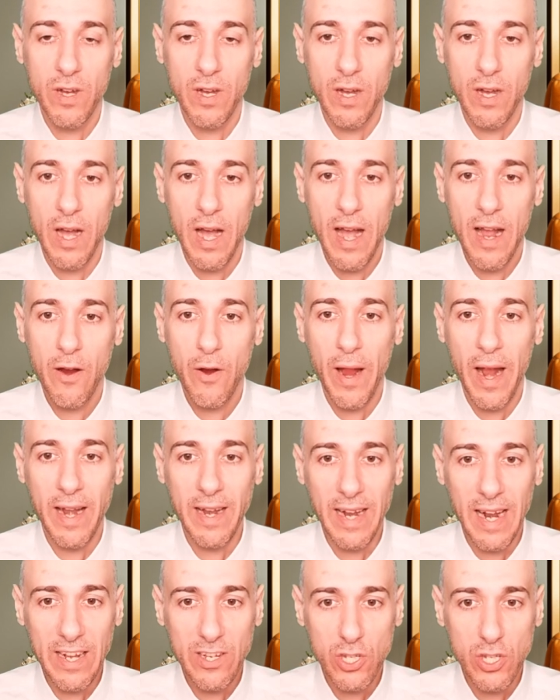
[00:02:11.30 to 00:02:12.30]
higher, and
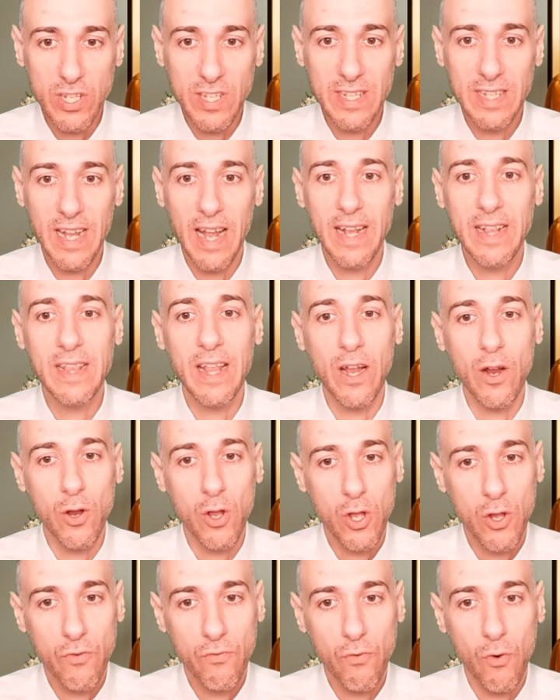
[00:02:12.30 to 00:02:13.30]
it actually stayed there
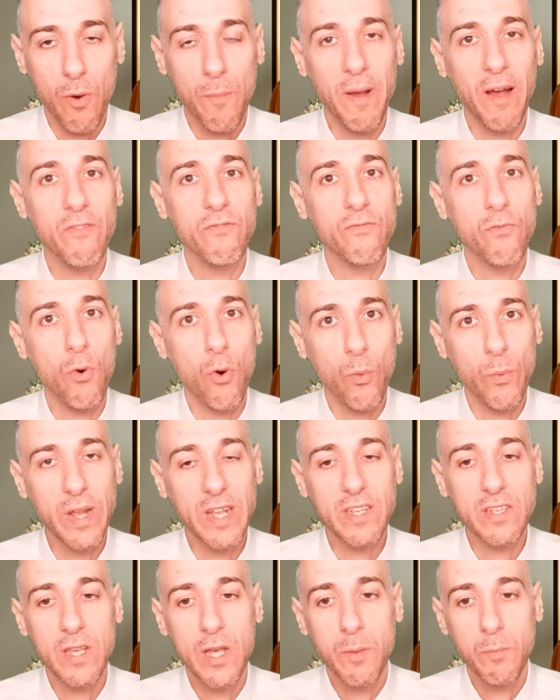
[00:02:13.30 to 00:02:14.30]
for about 4
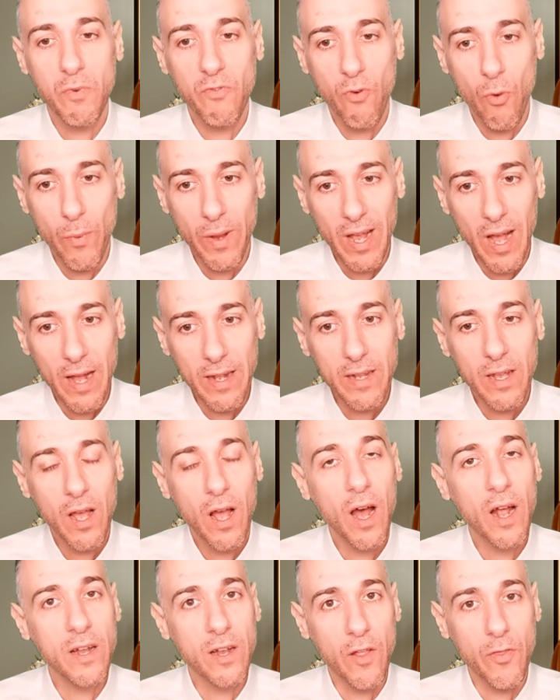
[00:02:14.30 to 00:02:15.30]
weeks before we got
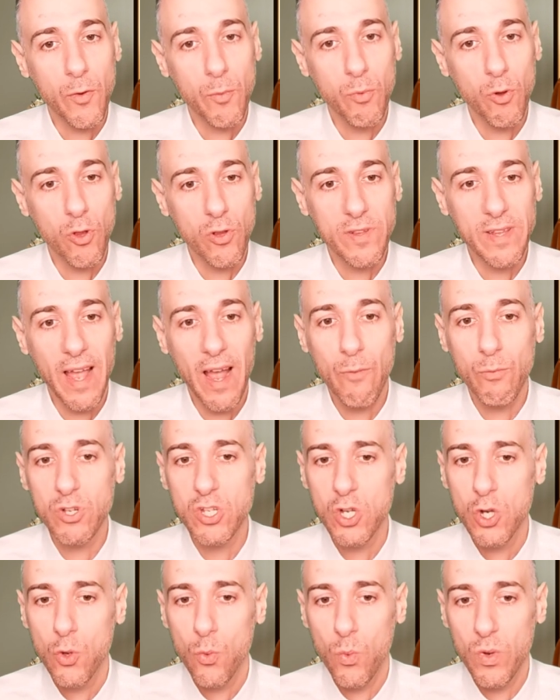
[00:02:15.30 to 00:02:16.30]
another pull down,
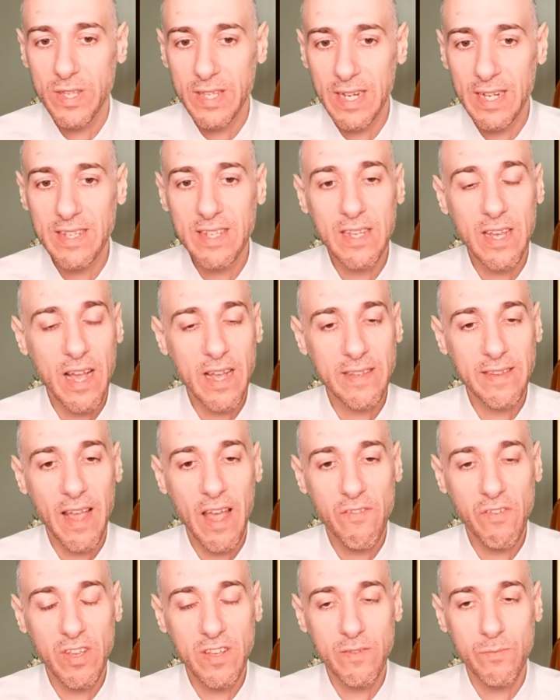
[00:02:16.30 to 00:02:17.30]
which wasn't as
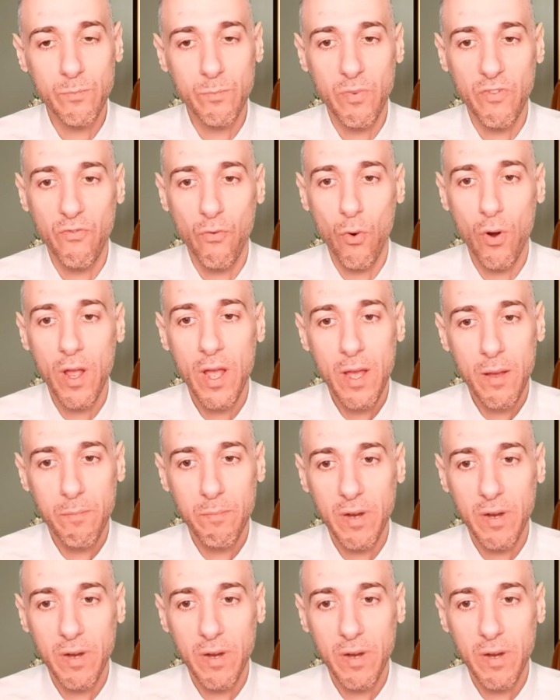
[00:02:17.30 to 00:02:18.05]
heavy as before,